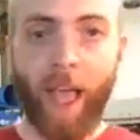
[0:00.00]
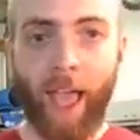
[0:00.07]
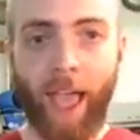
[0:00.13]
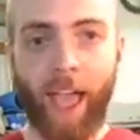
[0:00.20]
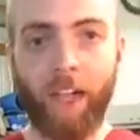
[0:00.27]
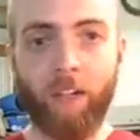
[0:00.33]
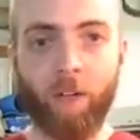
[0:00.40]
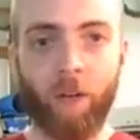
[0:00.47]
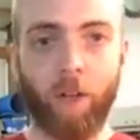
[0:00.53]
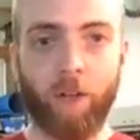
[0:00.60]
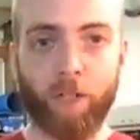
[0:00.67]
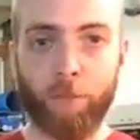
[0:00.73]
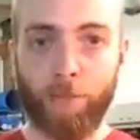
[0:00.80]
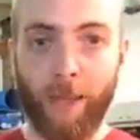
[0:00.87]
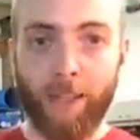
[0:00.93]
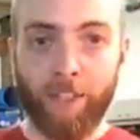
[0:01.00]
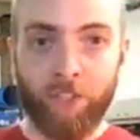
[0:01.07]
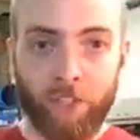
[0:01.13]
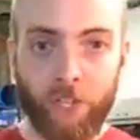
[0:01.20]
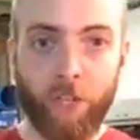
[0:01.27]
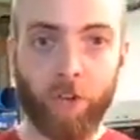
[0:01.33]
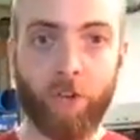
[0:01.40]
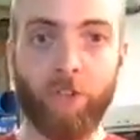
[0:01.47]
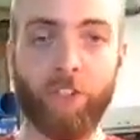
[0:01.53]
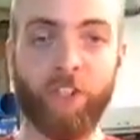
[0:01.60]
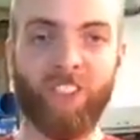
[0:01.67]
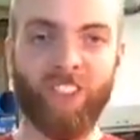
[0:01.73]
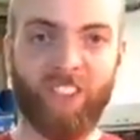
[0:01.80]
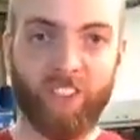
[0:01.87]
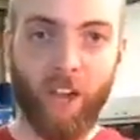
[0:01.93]
and spent years
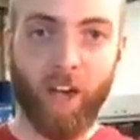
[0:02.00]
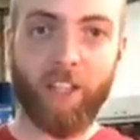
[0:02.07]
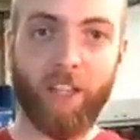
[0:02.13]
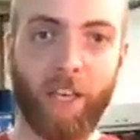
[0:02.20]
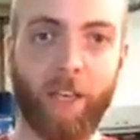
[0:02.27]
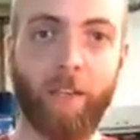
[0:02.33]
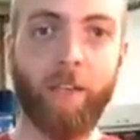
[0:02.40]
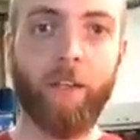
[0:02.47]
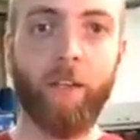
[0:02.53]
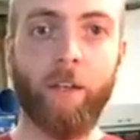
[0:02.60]
studying